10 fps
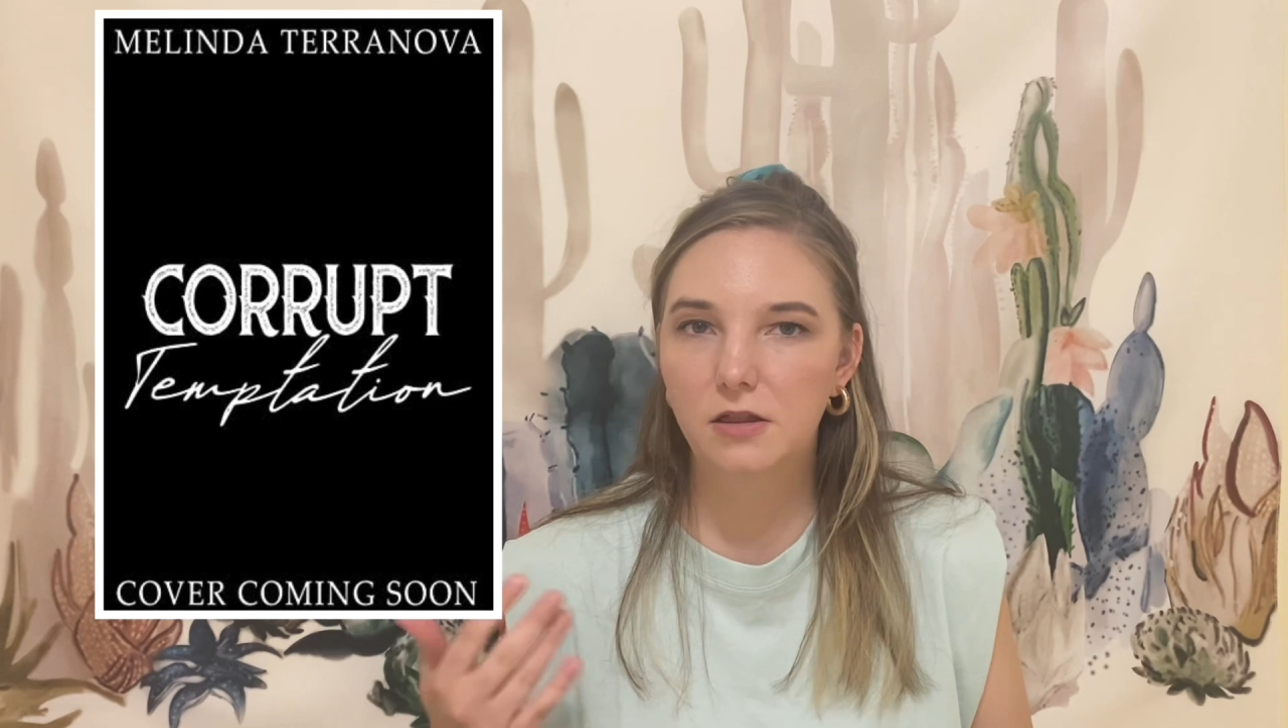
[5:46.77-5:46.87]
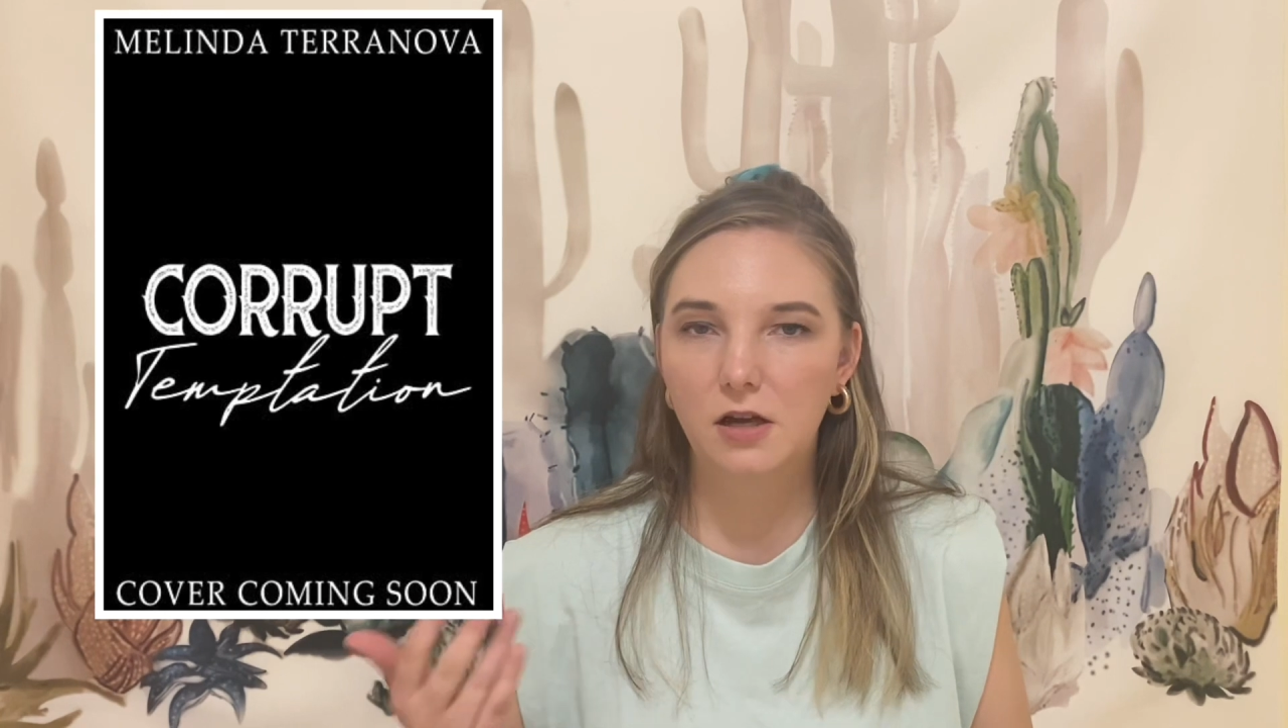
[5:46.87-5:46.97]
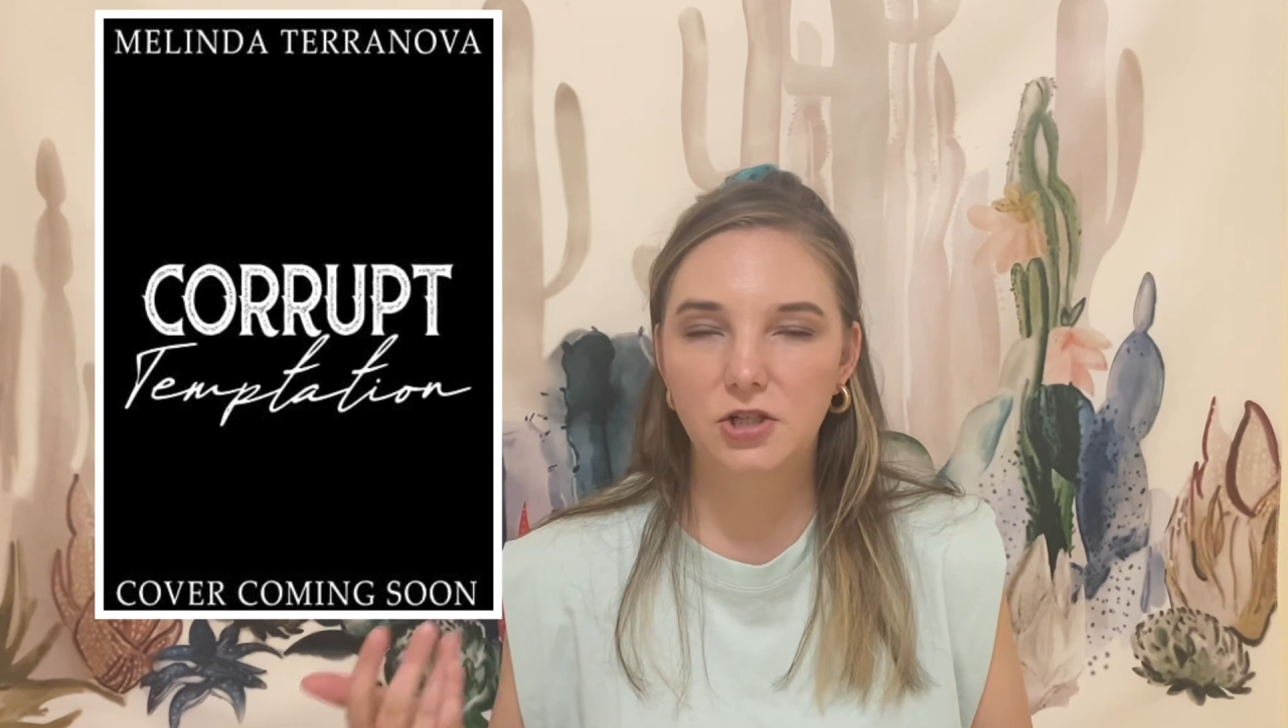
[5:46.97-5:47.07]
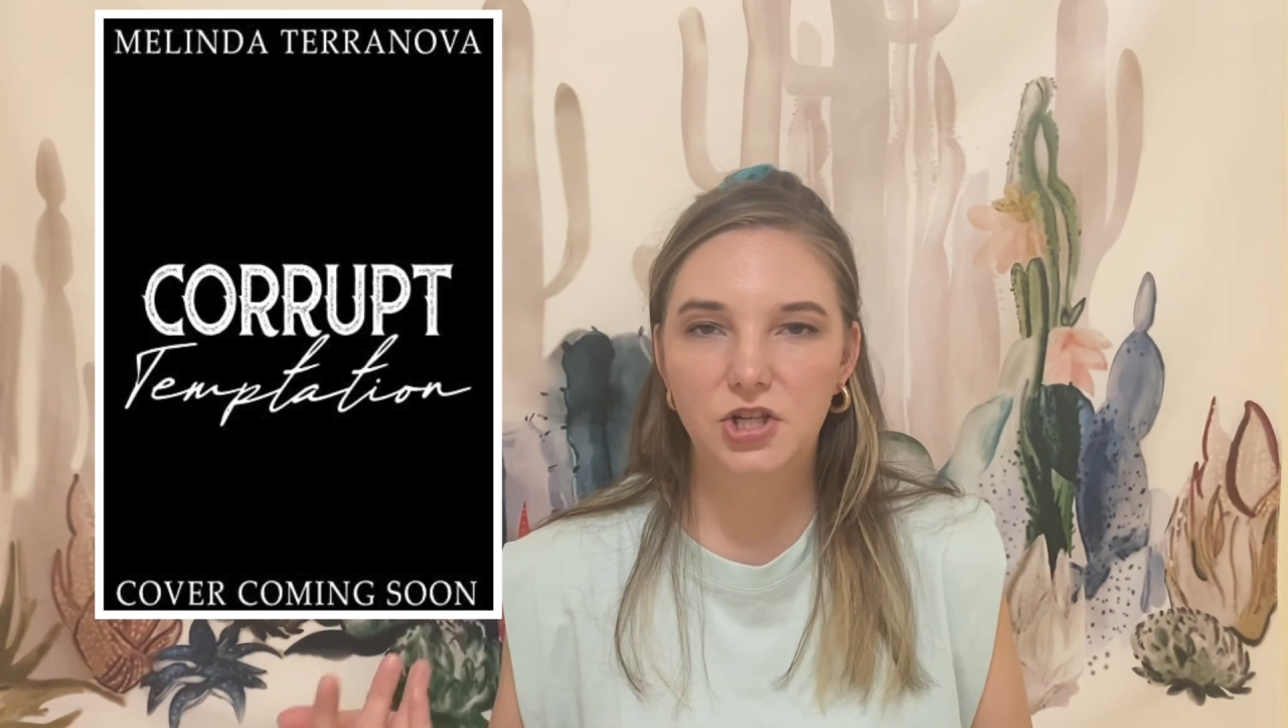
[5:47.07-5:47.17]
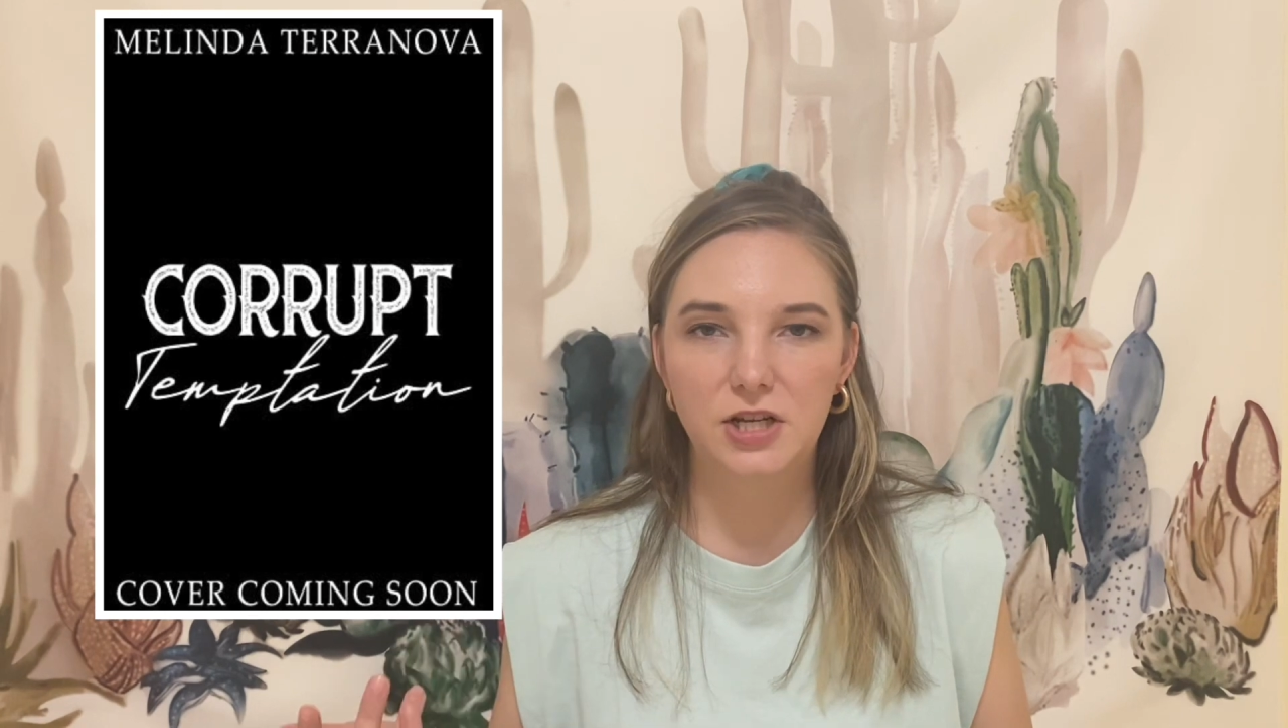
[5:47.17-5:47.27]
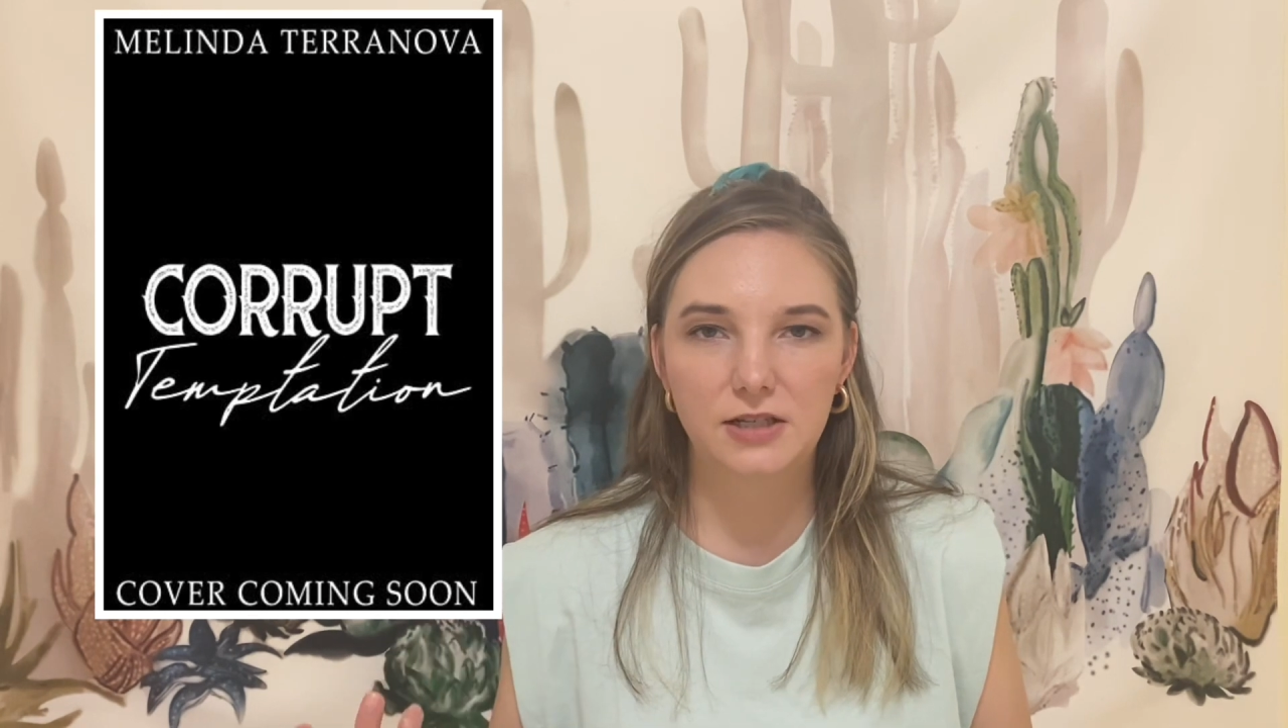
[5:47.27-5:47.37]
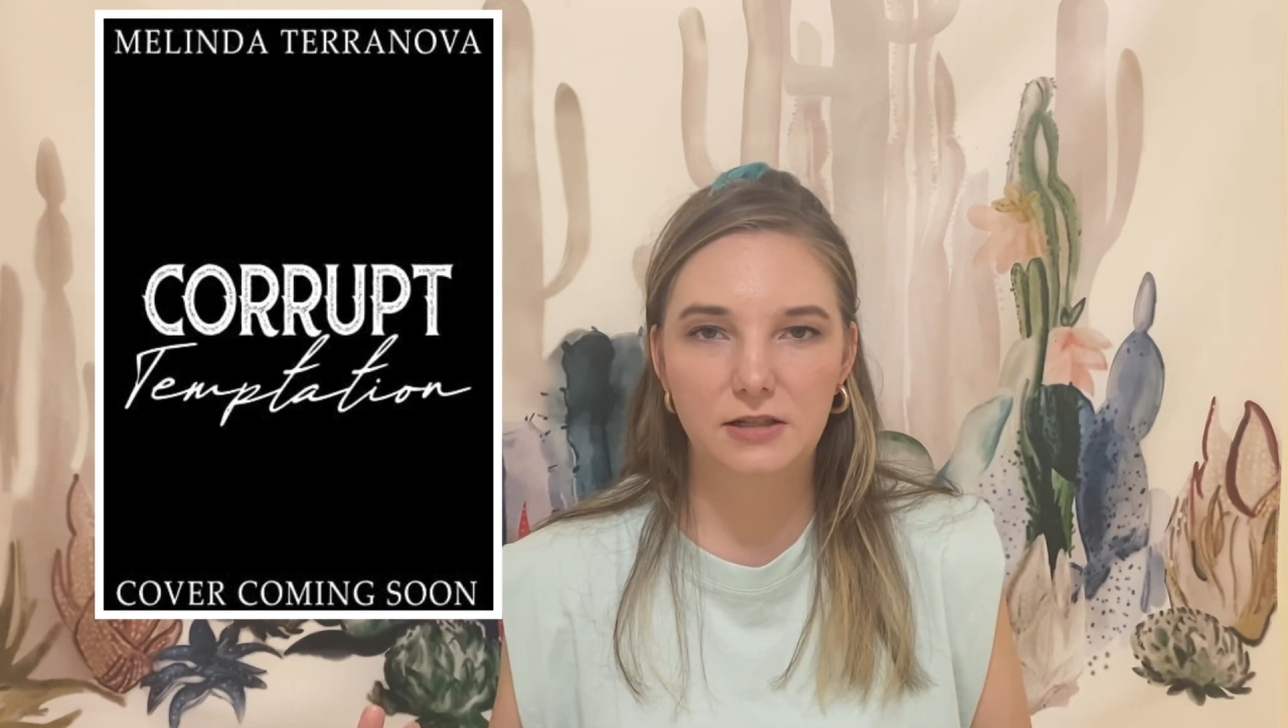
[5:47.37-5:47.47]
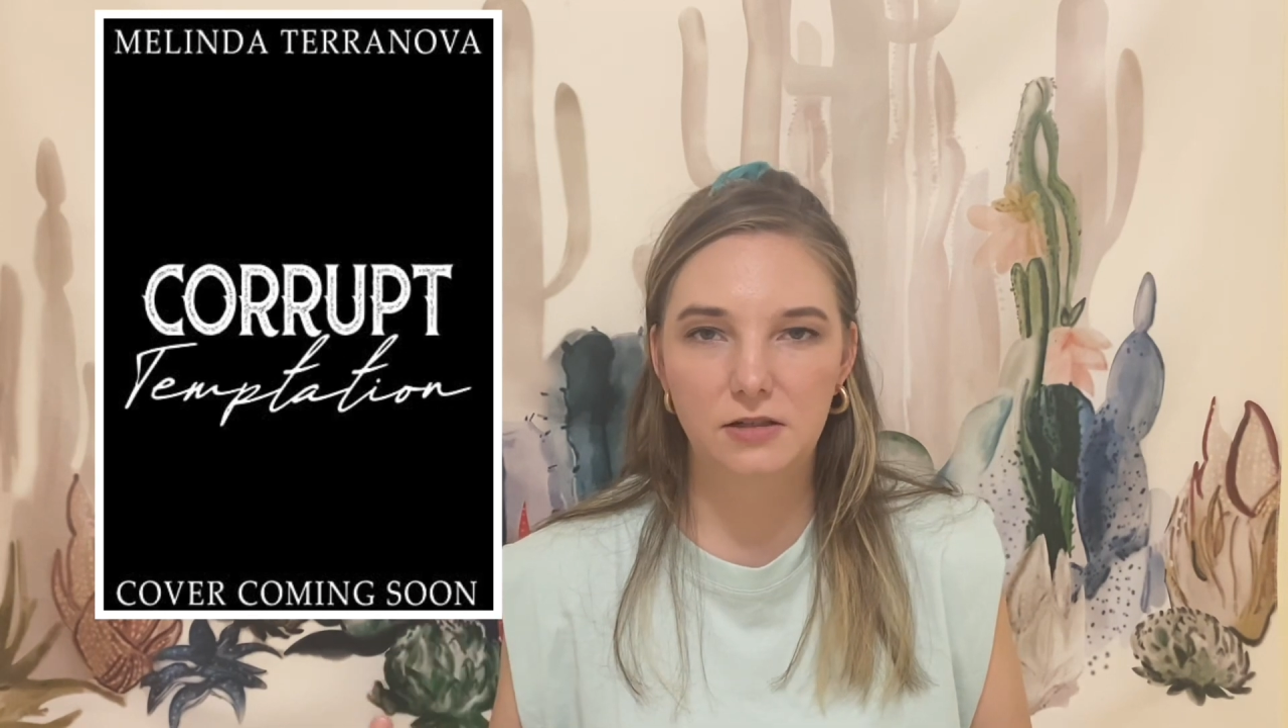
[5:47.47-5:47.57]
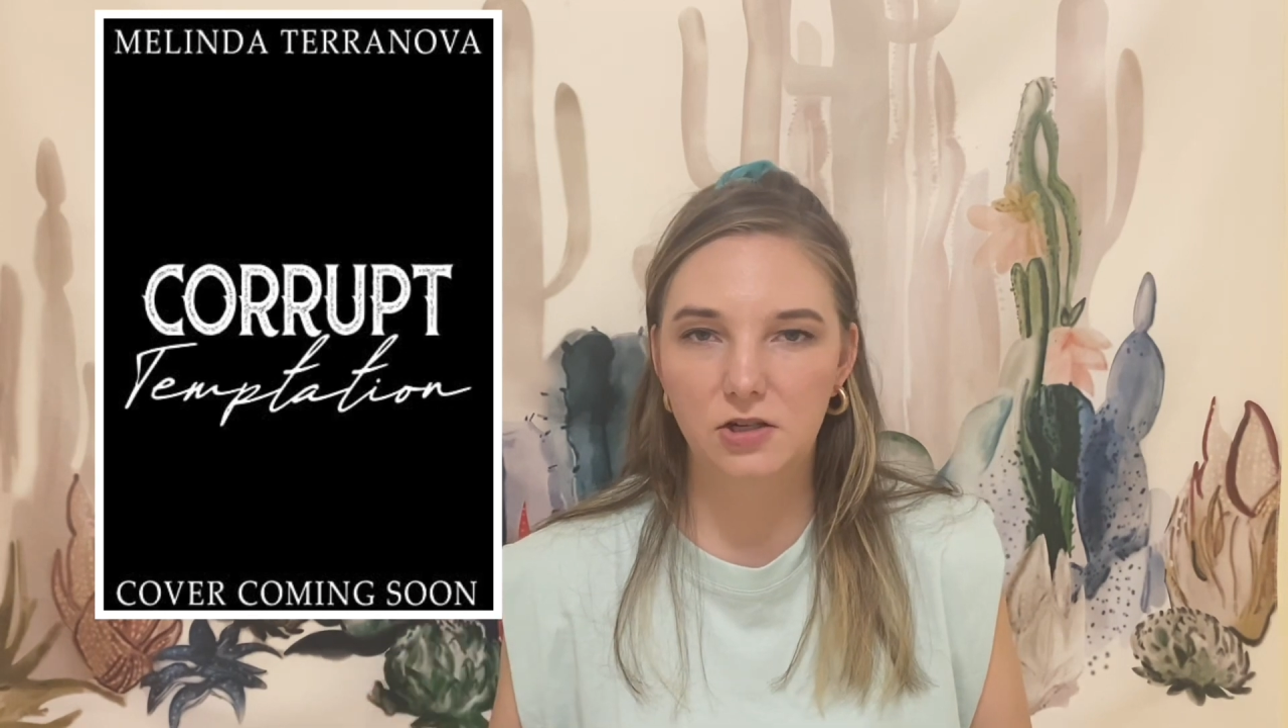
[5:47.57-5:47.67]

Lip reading: thought she,